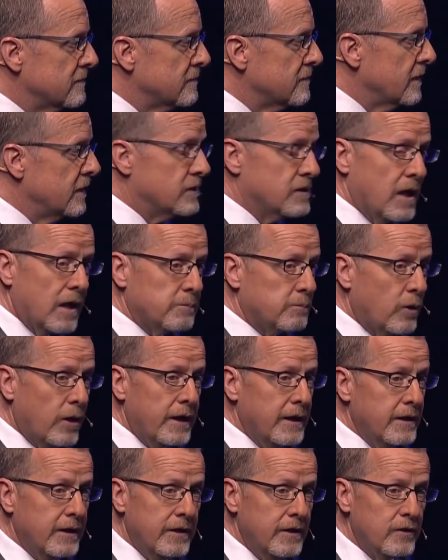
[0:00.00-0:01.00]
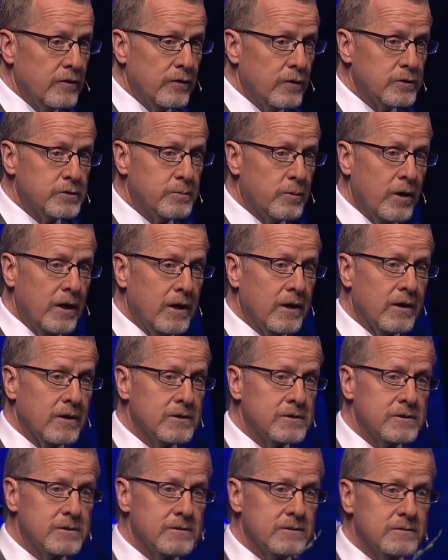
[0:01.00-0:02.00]
He's not praying any of those
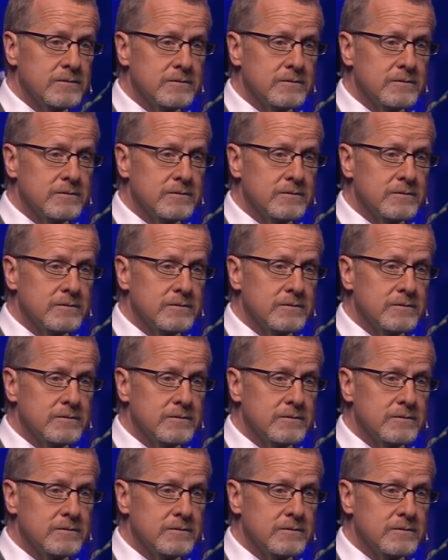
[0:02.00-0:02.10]
prayers.